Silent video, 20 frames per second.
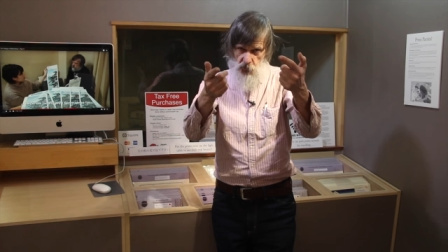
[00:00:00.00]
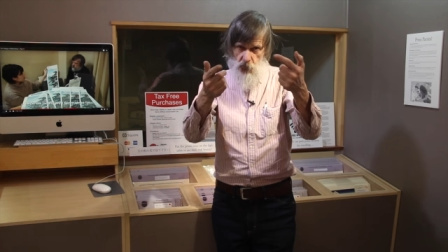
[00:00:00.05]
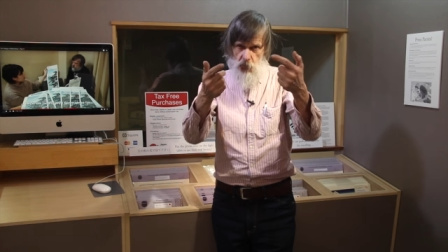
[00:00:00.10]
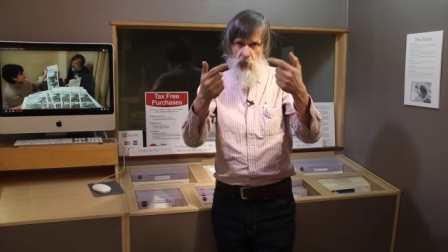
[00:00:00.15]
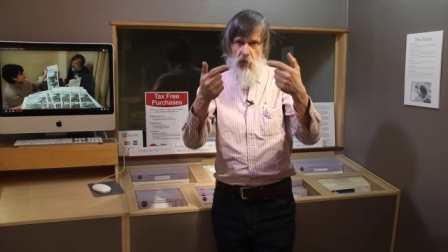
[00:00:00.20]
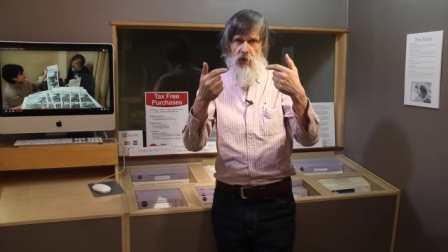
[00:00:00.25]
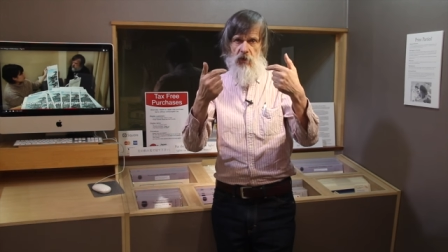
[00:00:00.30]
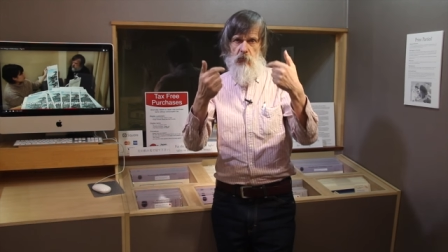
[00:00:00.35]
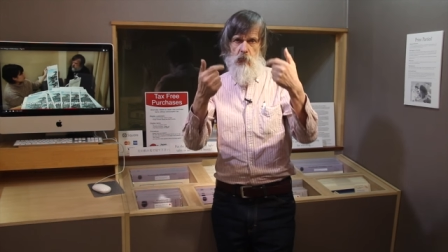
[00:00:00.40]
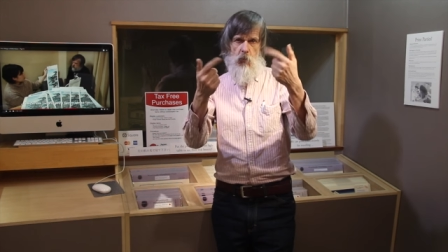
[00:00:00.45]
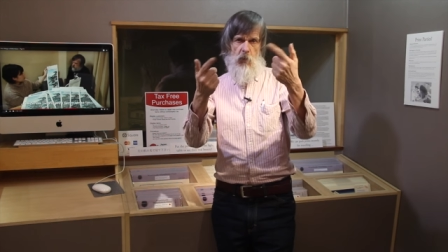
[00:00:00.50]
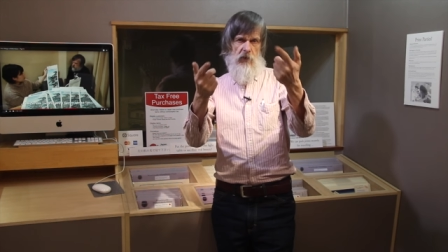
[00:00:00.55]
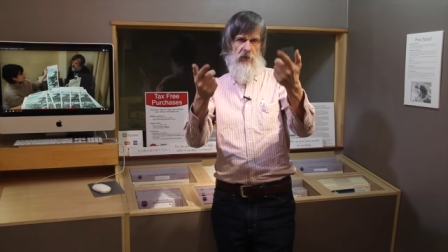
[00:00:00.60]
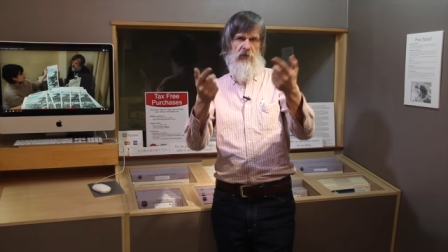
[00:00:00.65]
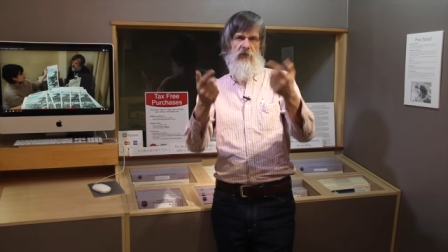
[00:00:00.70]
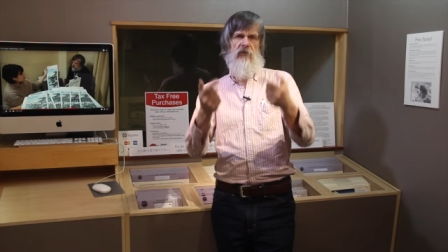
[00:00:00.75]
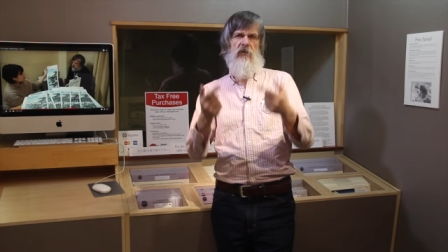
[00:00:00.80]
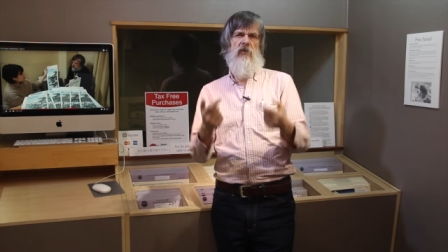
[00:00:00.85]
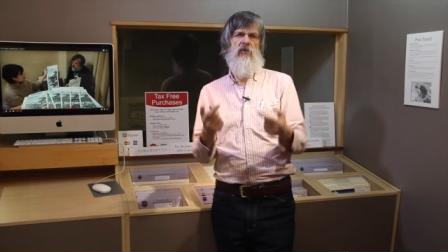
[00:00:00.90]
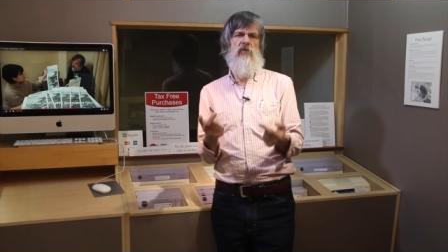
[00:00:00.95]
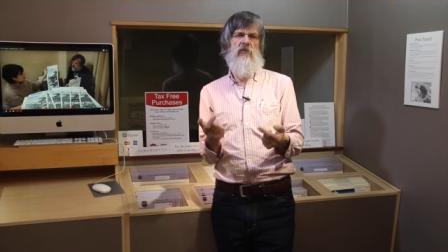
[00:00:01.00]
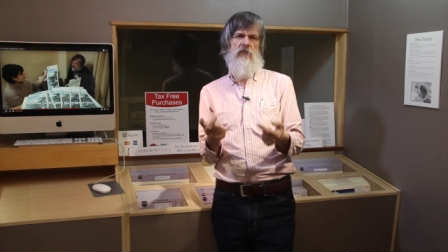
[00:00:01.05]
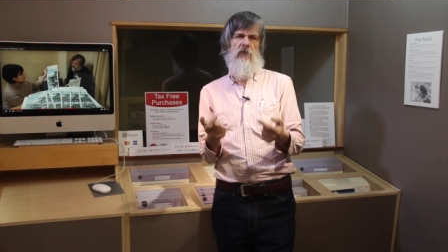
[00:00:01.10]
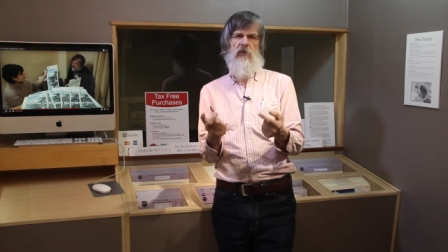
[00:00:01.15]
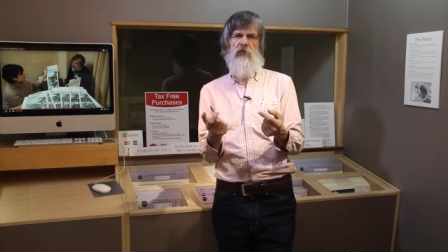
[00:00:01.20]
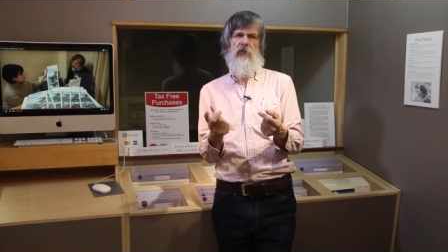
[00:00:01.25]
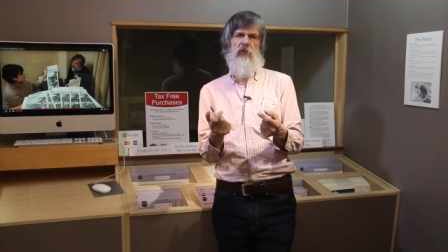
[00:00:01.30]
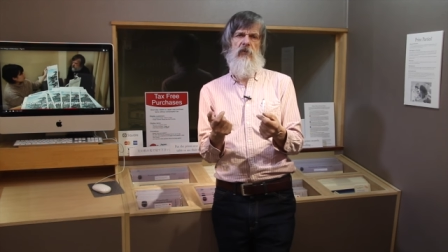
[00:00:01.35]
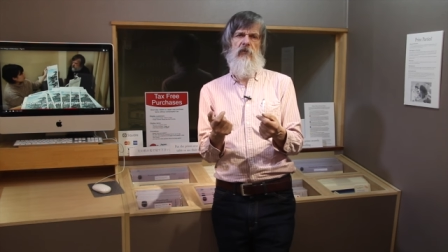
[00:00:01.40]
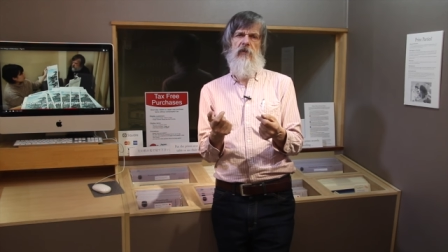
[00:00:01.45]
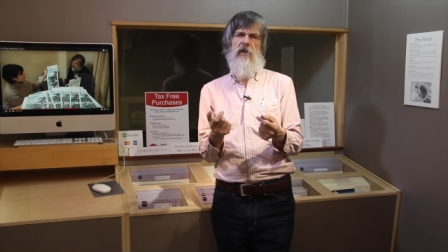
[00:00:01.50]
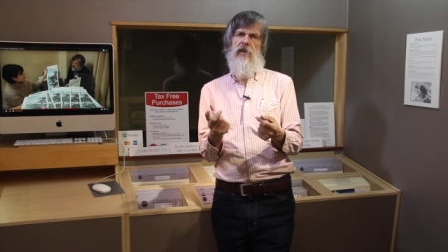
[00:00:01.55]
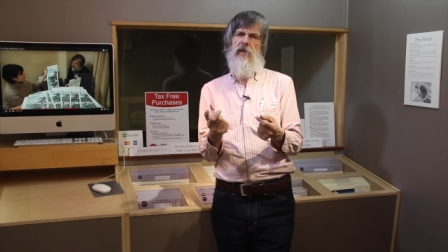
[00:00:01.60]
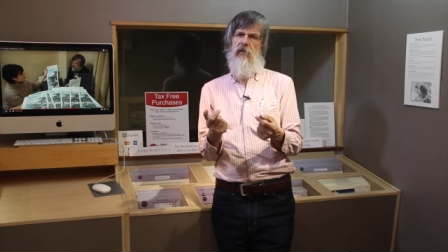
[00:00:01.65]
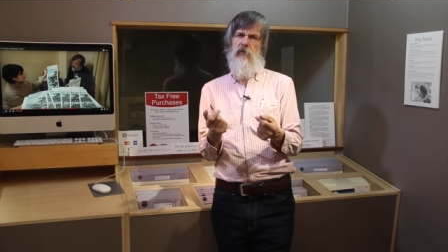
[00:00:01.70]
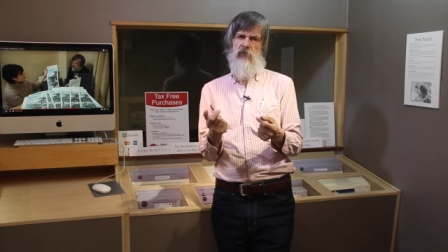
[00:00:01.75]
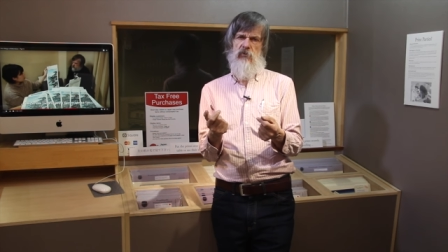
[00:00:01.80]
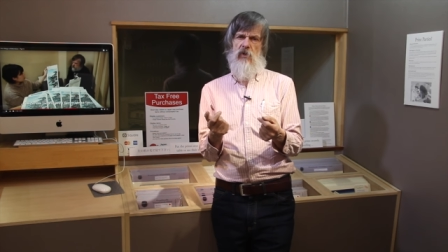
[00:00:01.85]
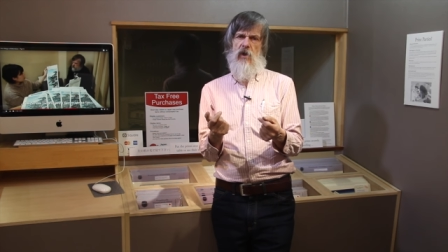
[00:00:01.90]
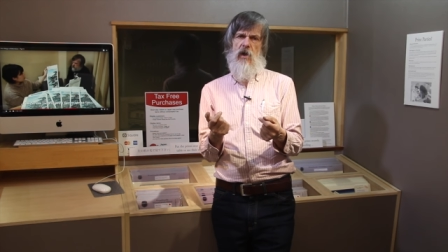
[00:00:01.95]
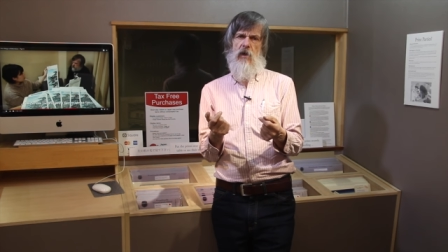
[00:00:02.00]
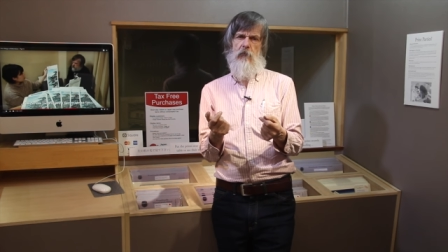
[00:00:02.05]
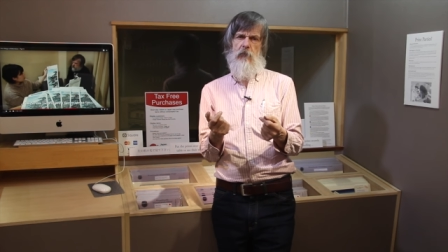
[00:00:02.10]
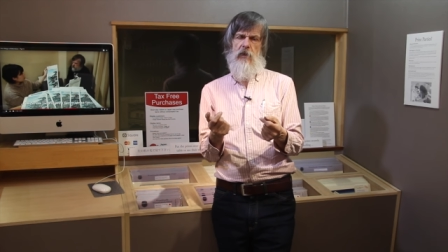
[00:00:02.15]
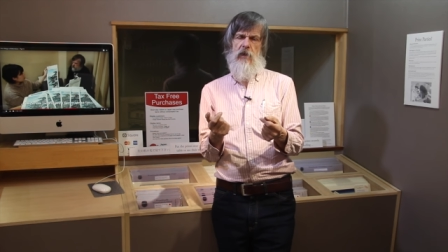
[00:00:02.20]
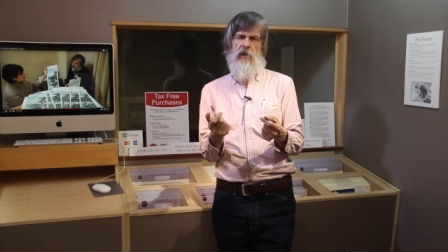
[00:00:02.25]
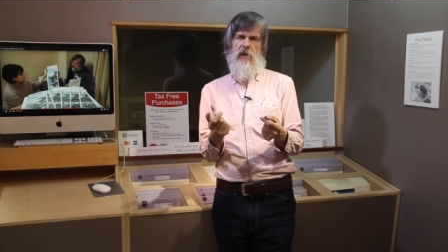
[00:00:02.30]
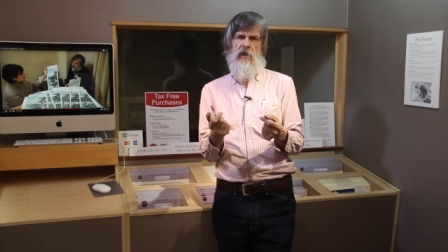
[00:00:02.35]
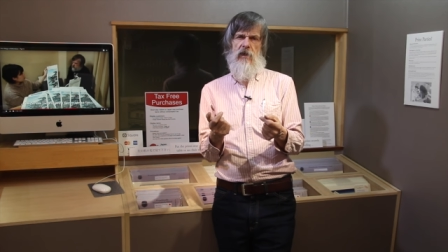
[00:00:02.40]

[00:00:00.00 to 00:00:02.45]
you are one such visitor in our shop,